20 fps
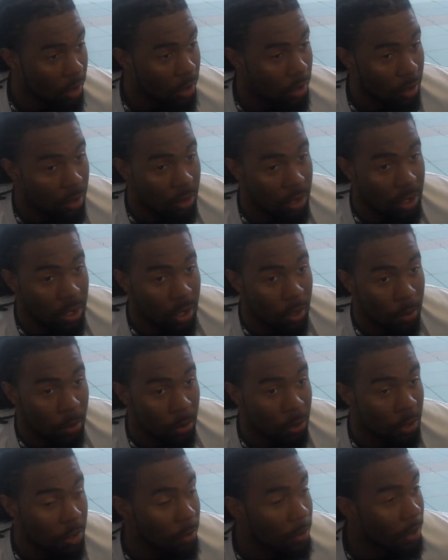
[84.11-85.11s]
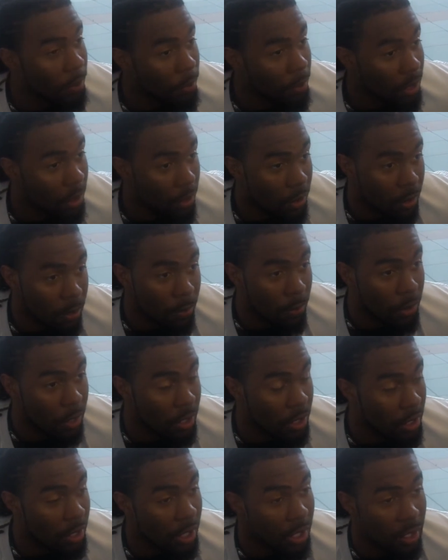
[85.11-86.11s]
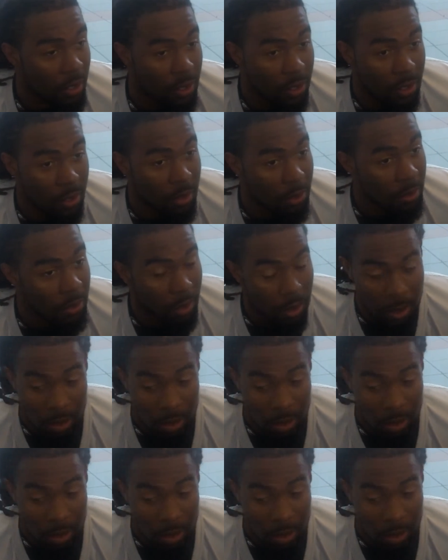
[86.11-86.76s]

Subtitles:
Coach Pruitt has been pushing that, so